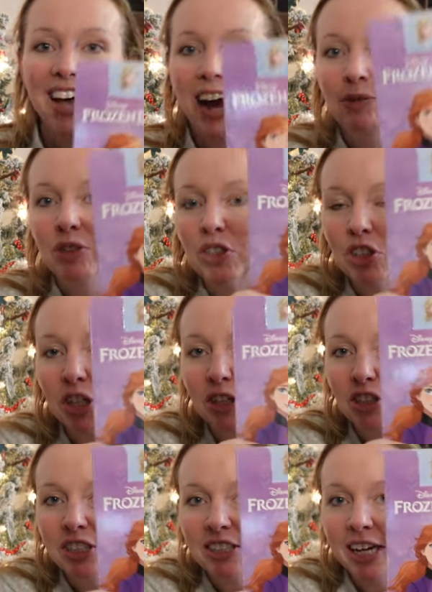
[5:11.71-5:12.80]
I'm sure
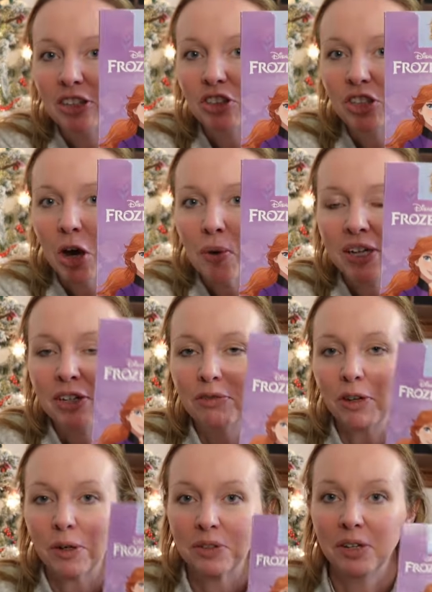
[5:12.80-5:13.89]
she's like so into
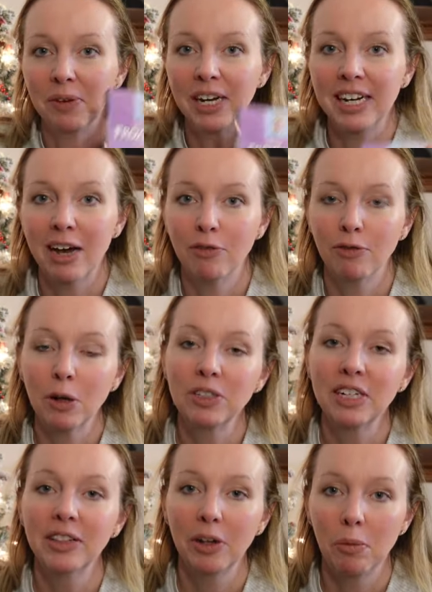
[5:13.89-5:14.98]
Frozen right now.
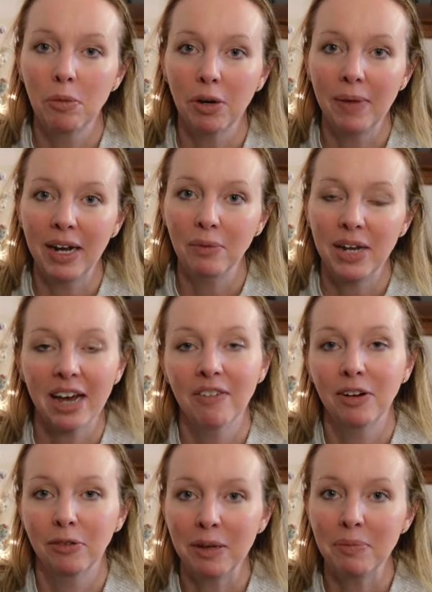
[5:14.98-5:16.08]
Frozen and Little Mermaid we have
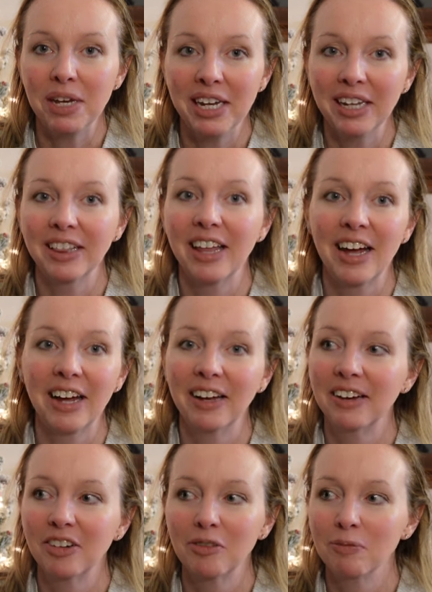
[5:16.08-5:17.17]
on repeat
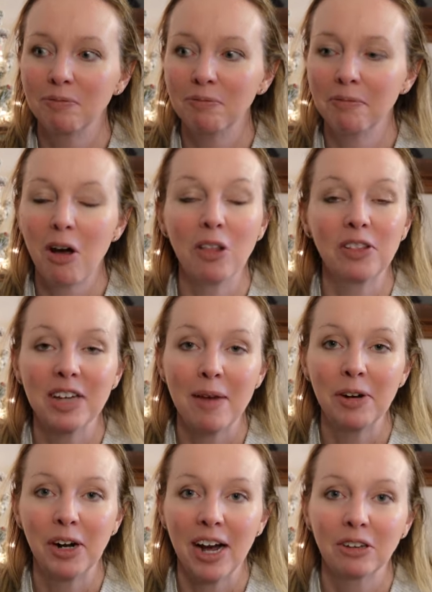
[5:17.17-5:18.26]
like all the
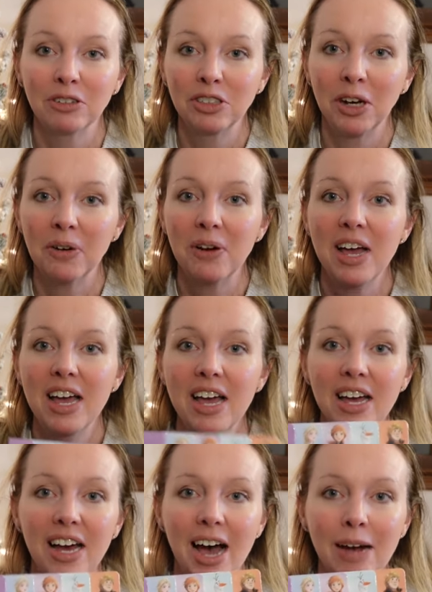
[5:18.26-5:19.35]
time in our house. So
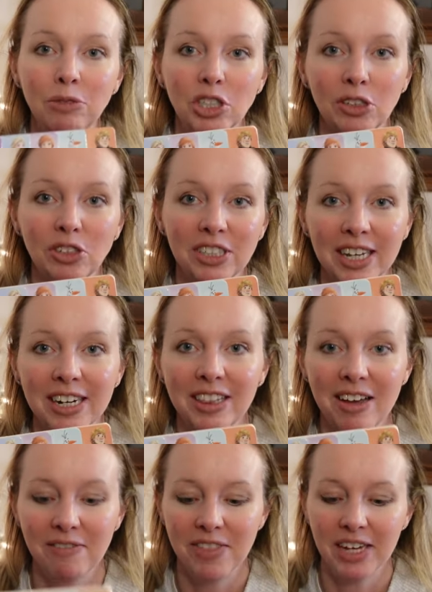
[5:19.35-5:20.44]
I'm sure she's gonna
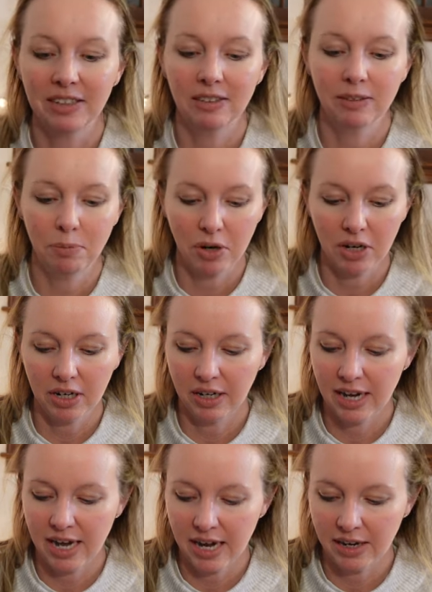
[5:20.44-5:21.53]
love this book.
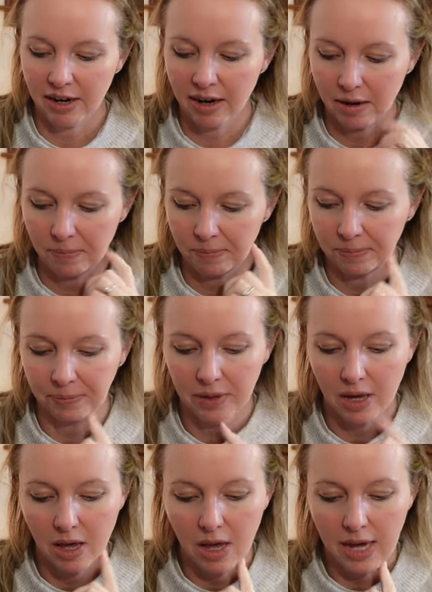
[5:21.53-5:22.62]
And
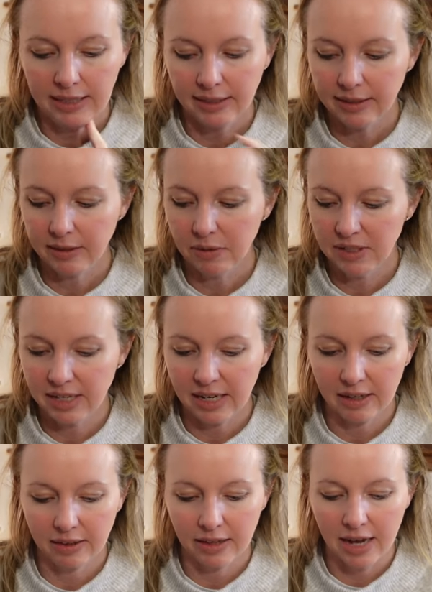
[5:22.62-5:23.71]
it says it was
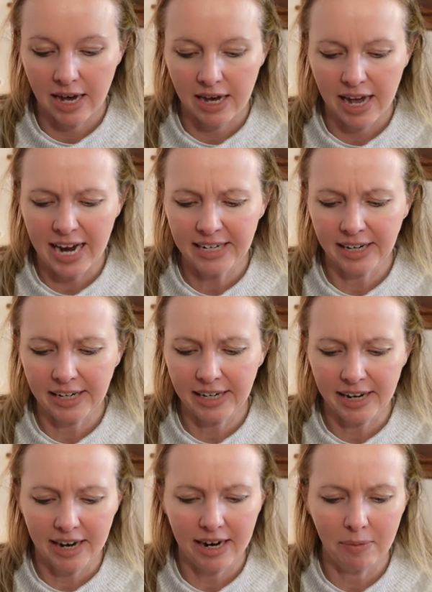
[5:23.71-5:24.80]

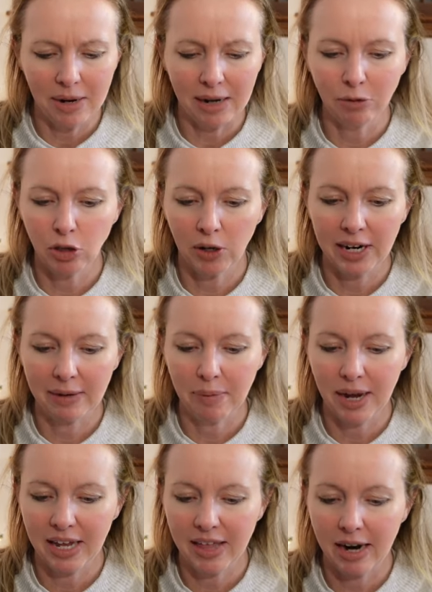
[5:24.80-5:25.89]
$8.99, but I'm sure I didn't
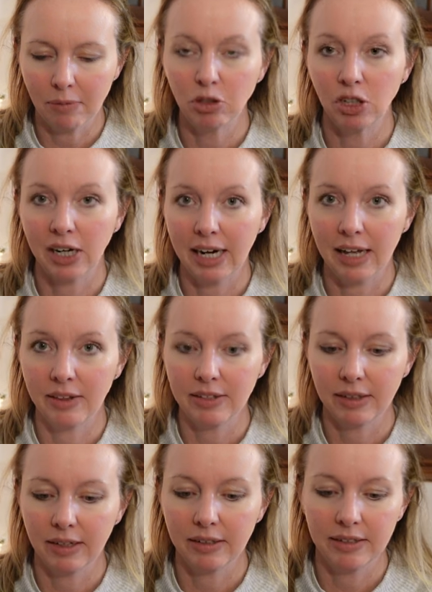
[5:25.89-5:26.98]
pay that. I'm sure I got
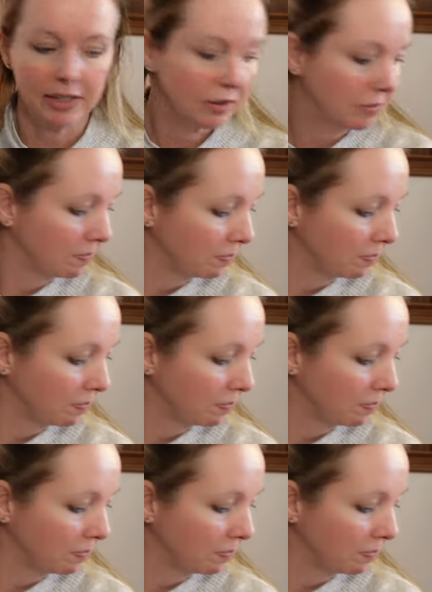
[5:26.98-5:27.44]
this on a deal.